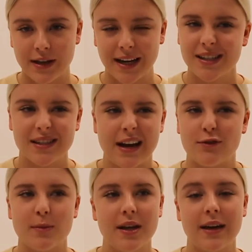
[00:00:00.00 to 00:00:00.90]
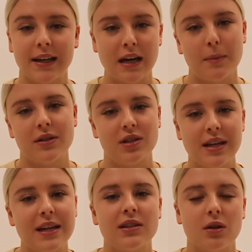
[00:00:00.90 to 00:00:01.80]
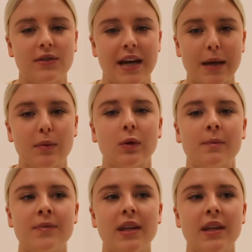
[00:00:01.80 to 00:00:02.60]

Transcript: Like it doesn't have to be like that, but just any sort of table